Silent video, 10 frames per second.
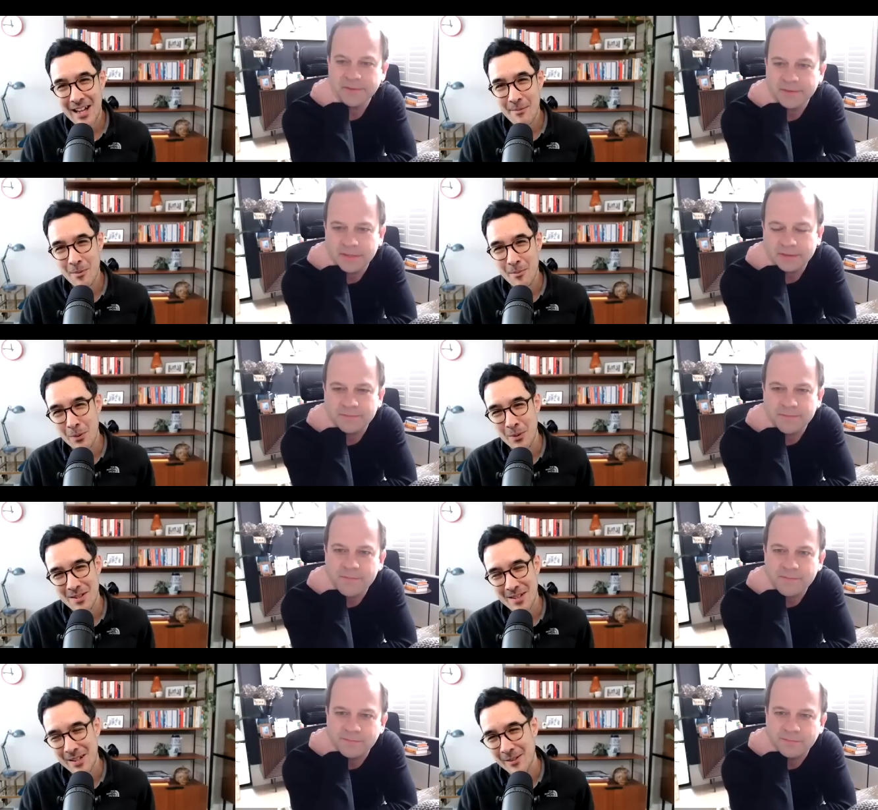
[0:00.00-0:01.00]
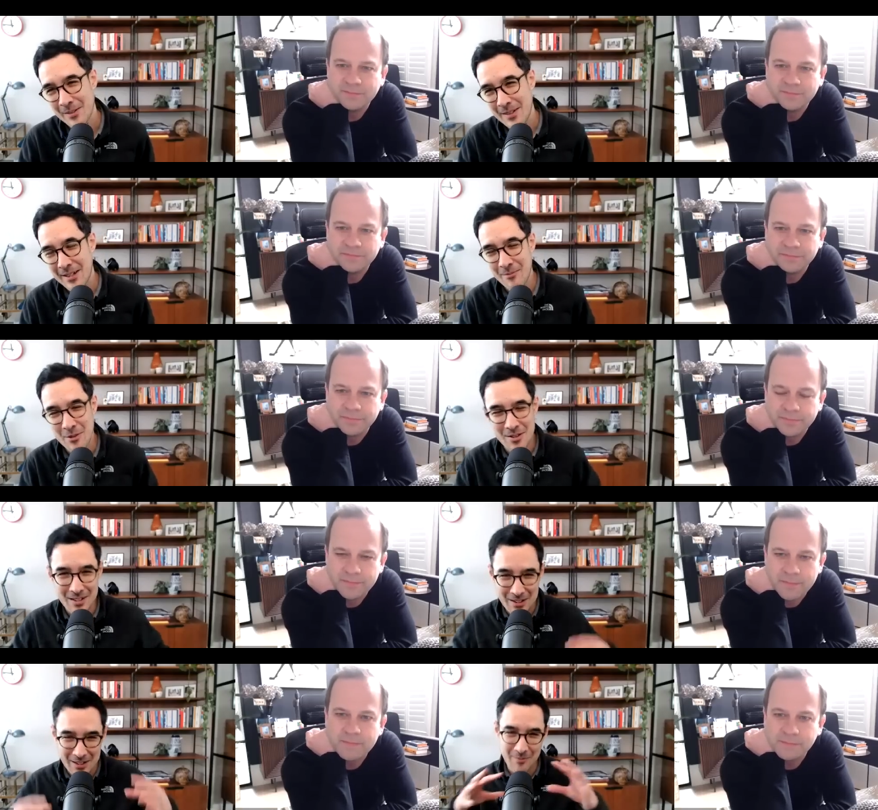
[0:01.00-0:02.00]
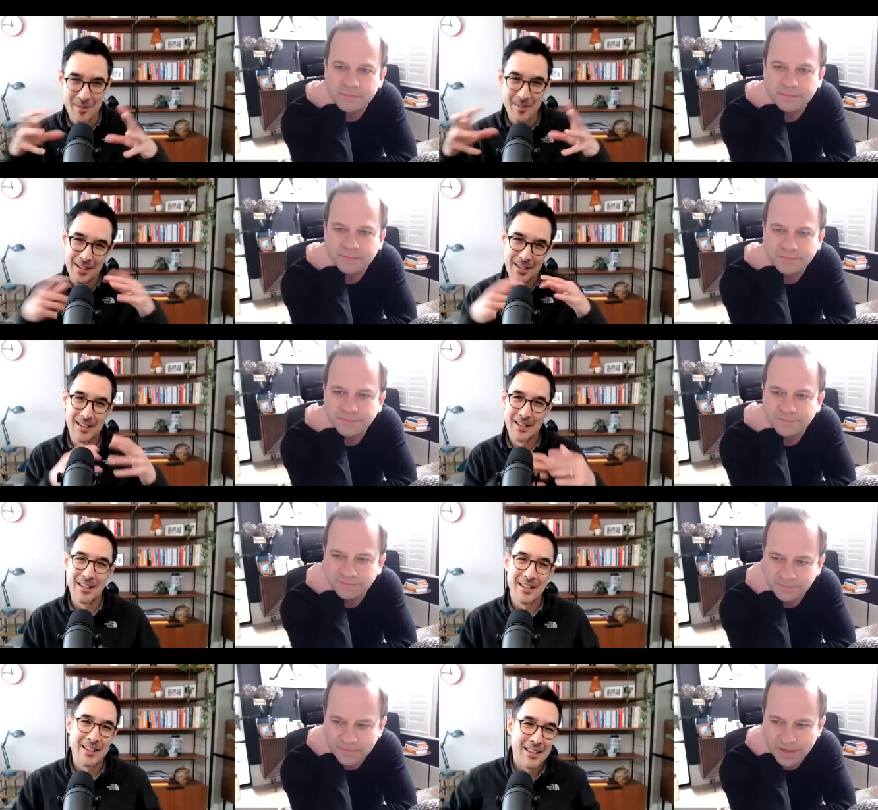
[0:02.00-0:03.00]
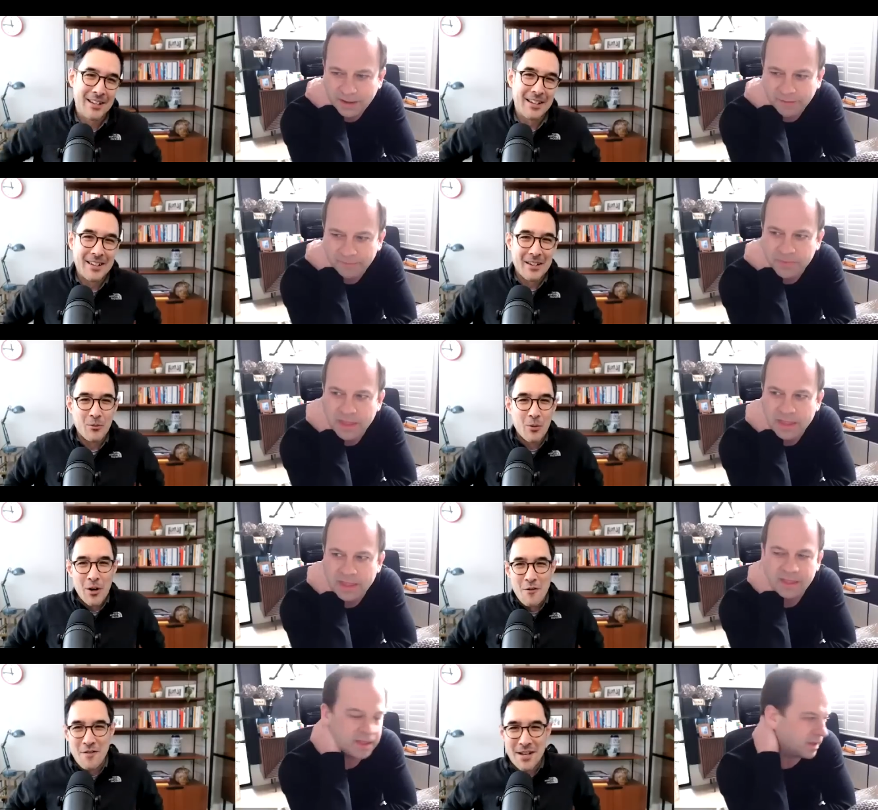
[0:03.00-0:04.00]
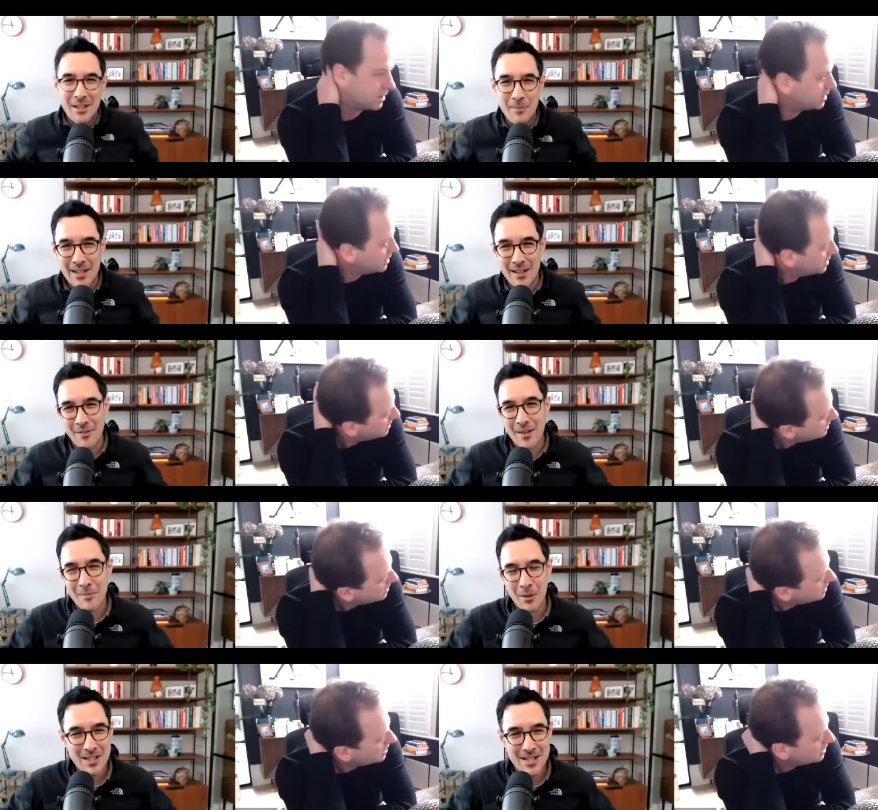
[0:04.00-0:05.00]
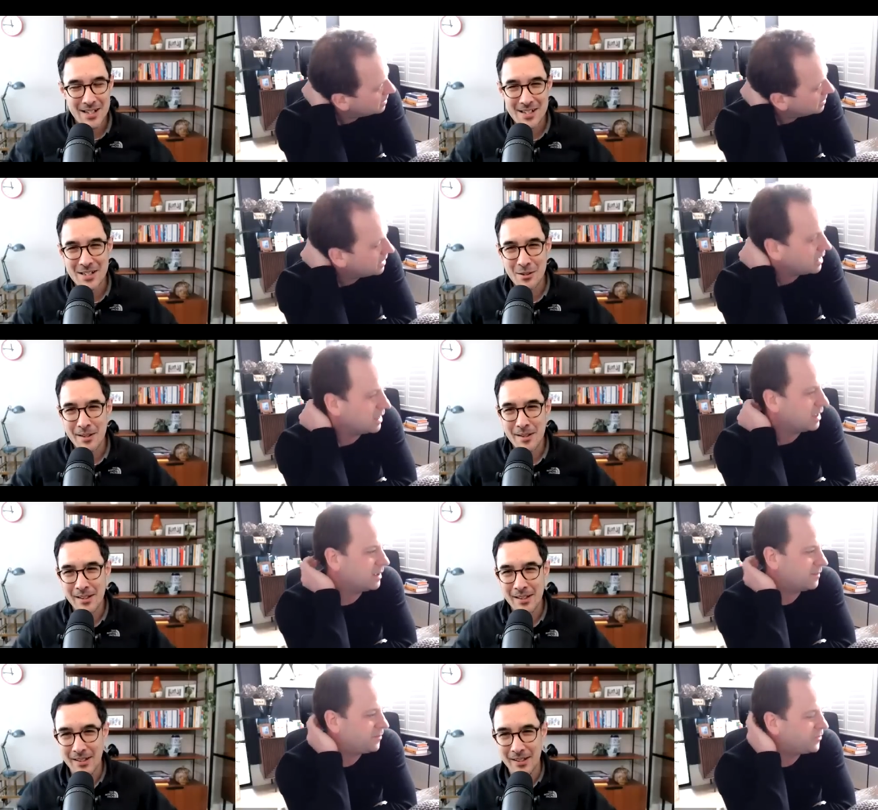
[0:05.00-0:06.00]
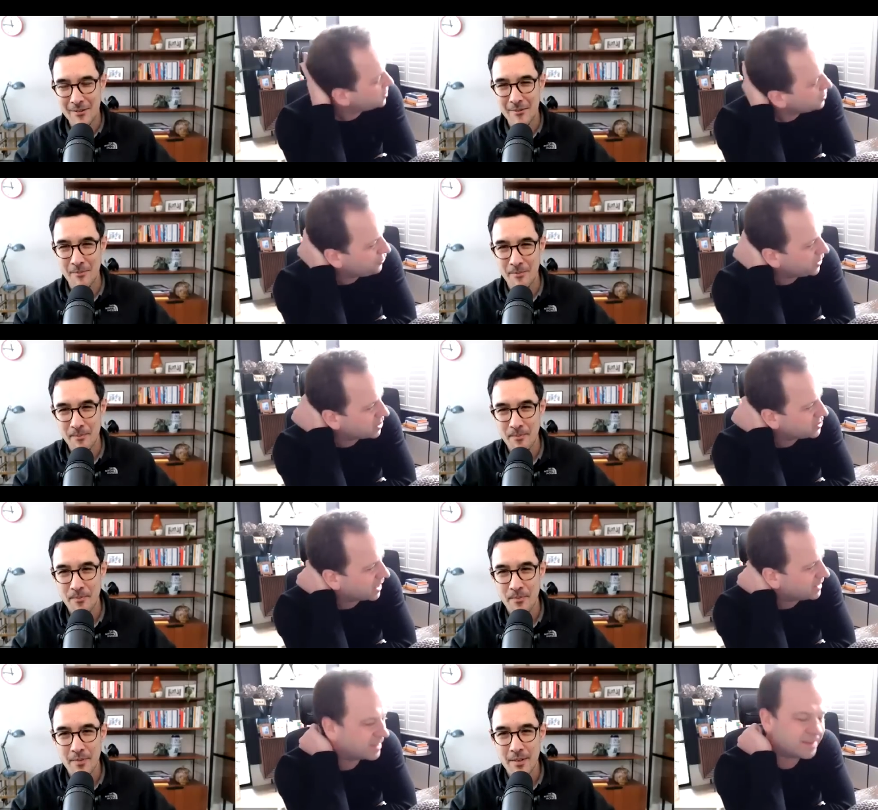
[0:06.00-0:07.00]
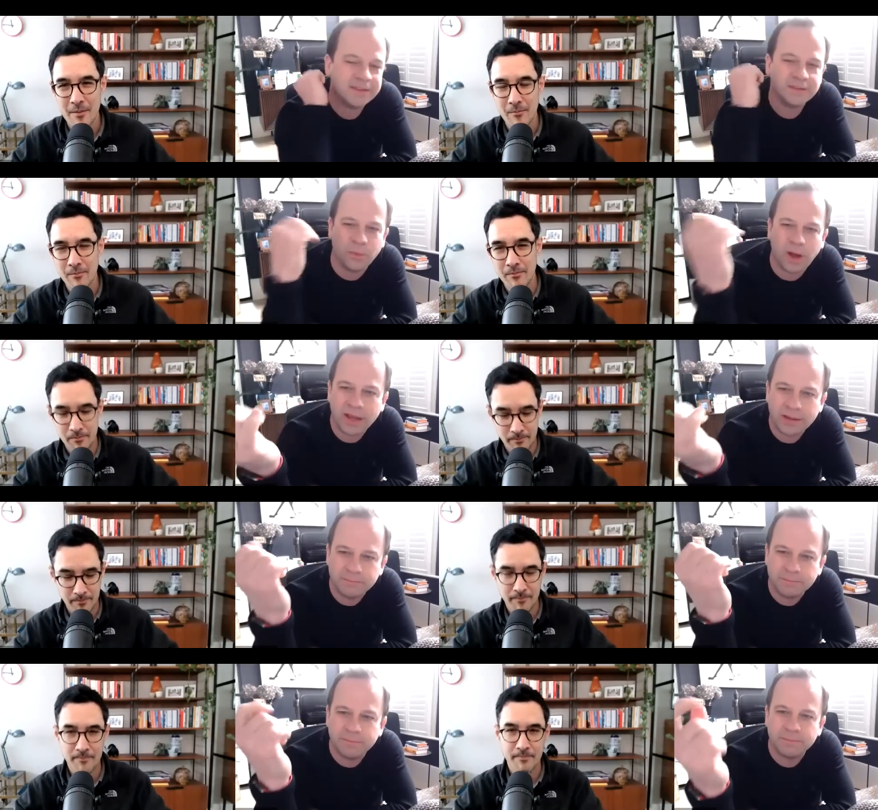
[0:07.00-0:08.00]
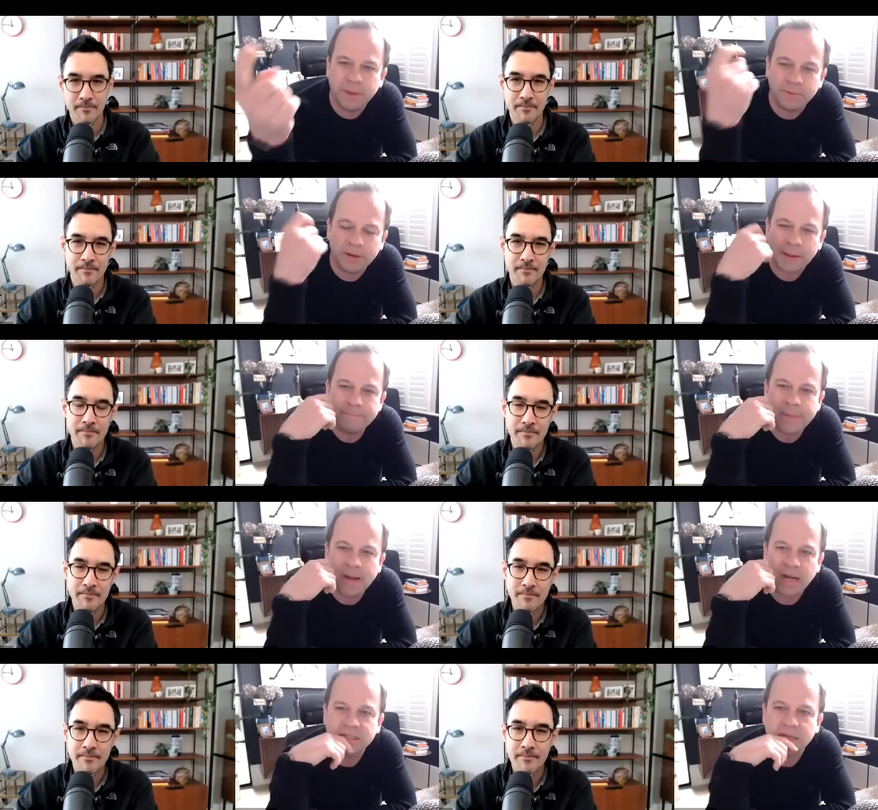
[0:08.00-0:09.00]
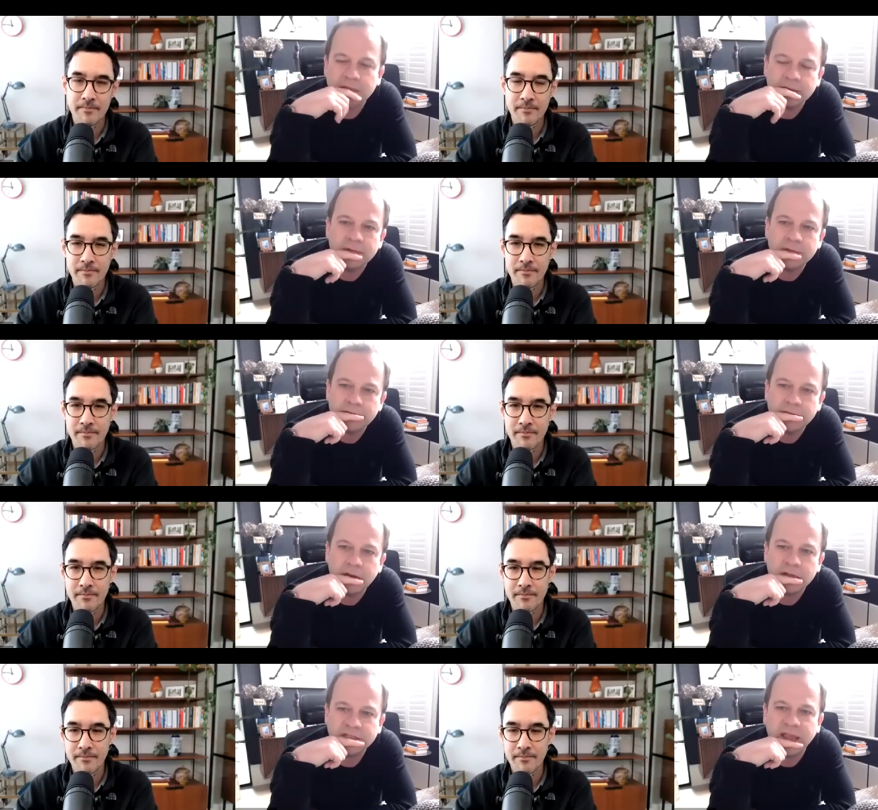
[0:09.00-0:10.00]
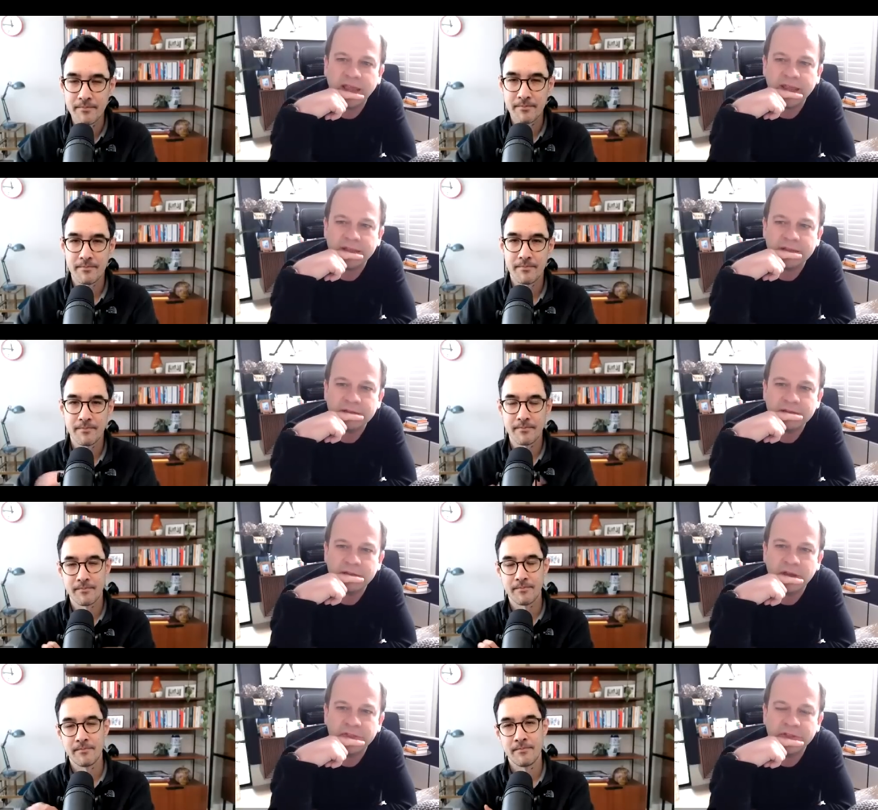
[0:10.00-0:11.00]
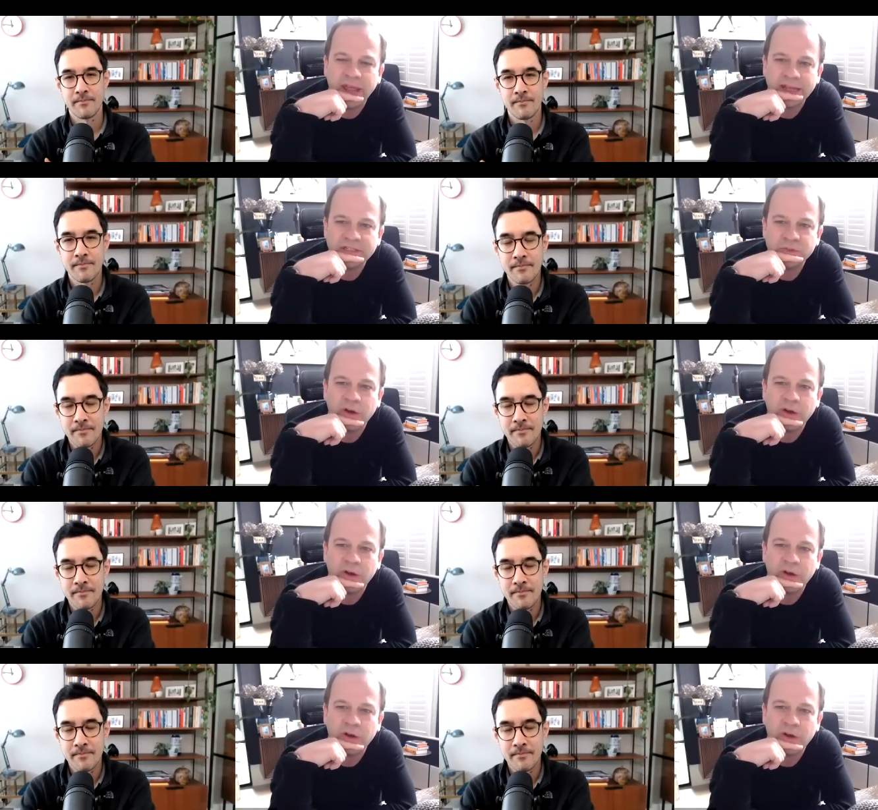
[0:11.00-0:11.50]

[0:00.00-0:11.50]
Speaker 1: came on board. So yeah, just to kind of yeah wove in a bit of politics into
Speaker 2: it. Just to finish, then, this is why people like Musk are saying that the next